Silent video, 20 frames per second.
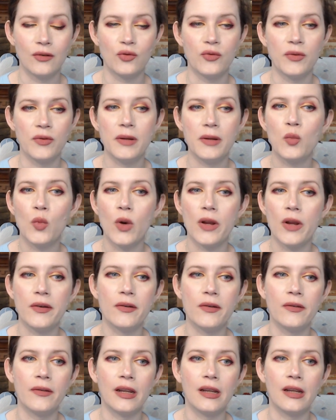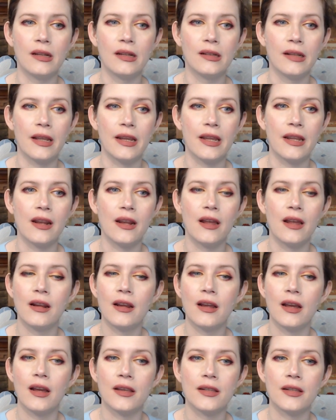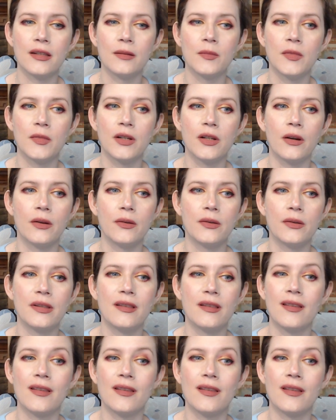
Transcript: dream-wandering like an unaccustomed ghost